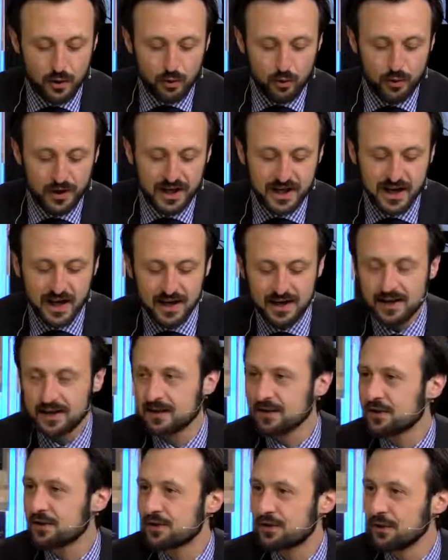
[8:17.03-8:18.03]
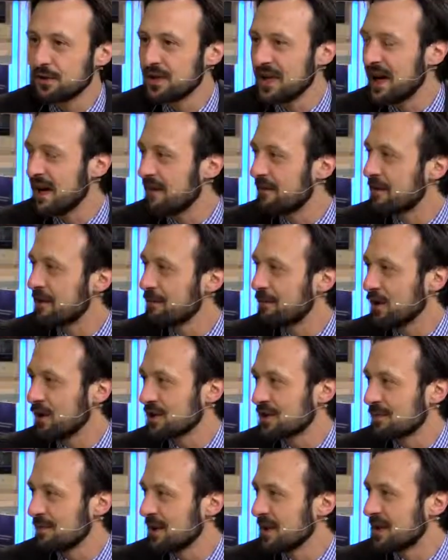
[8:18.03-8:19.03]
we can't suit every
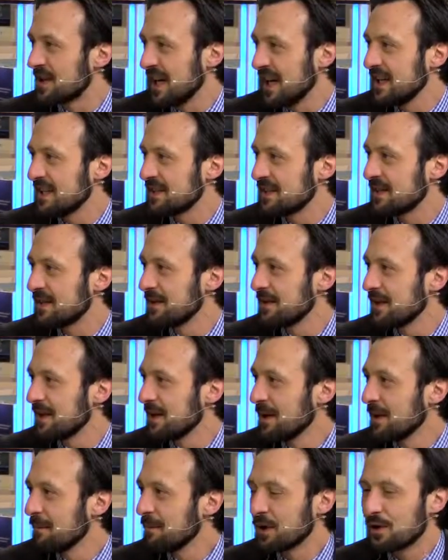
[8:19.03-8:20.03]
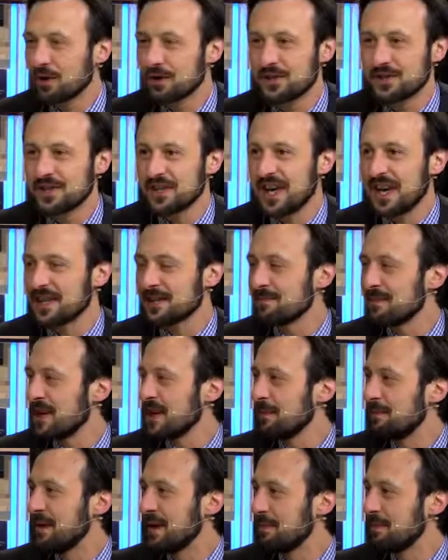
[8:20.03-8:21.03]
possible taste. Sure. Because as
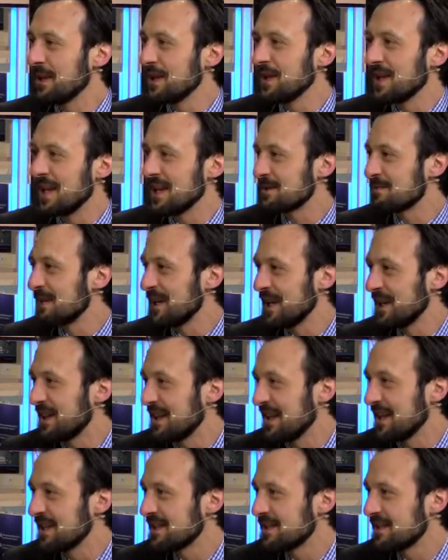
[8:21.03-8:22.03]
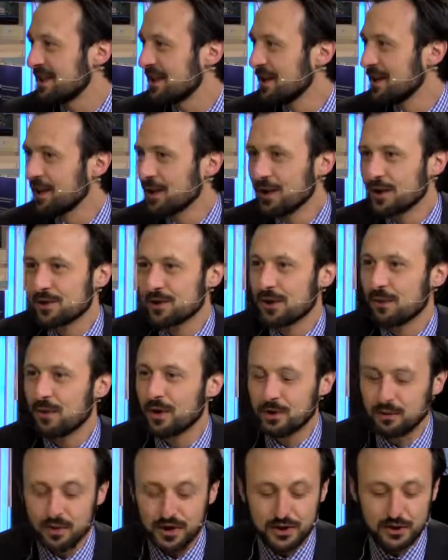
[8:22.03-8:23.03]
many people, as many tastes. So
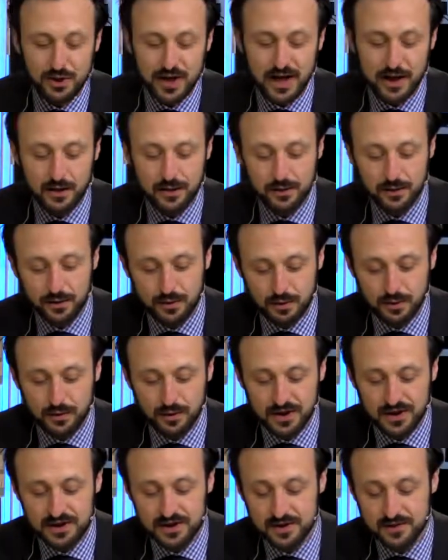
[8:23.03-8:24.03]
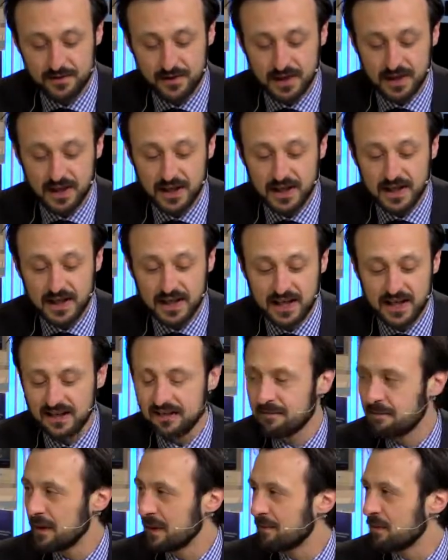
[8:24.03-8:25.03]
what we're trying to do is
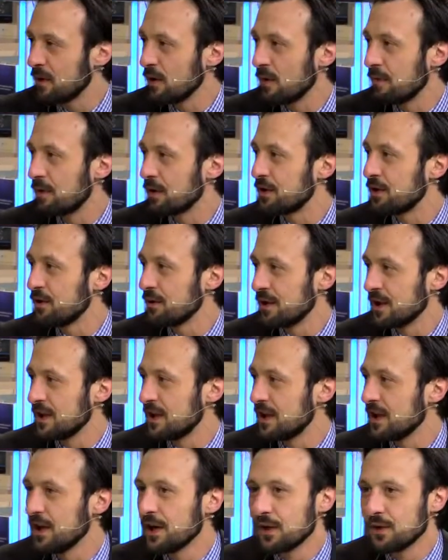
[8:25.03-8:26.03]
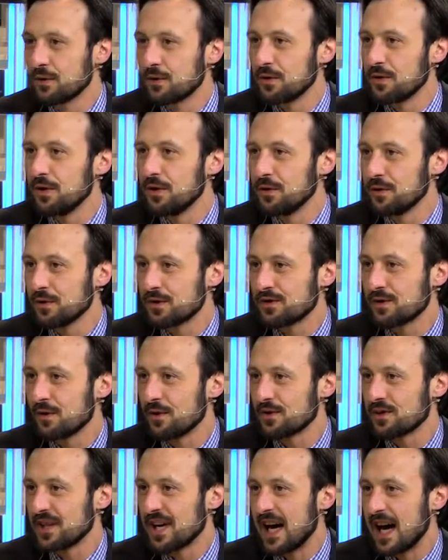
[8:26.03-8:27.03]
give people opportunity to use
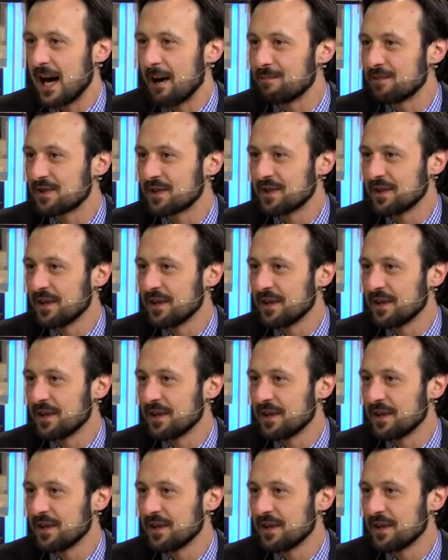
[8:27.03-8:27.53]
those apps